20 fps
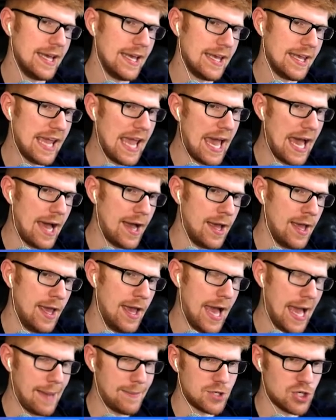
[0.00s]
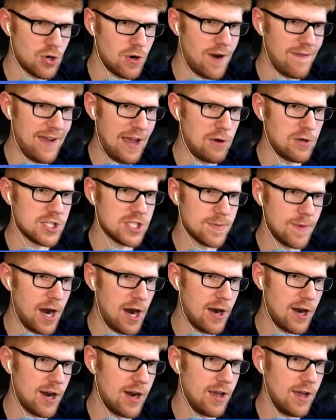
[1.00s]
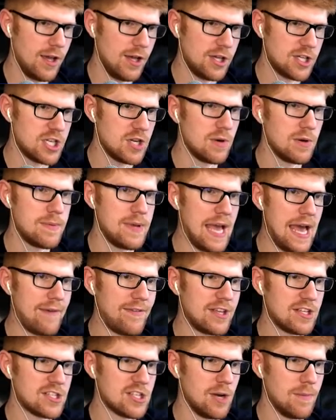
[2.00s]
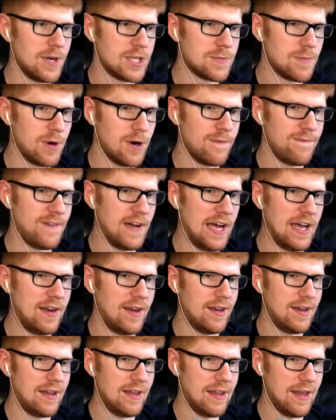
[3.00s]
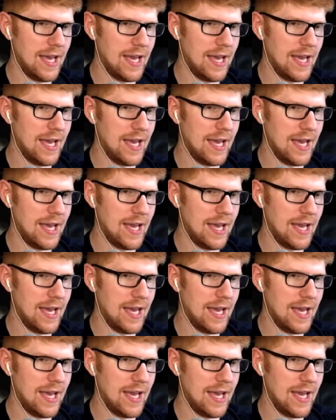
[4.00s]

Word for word: Yeah, I'm sure if I was smarter, she would be having so much more fun.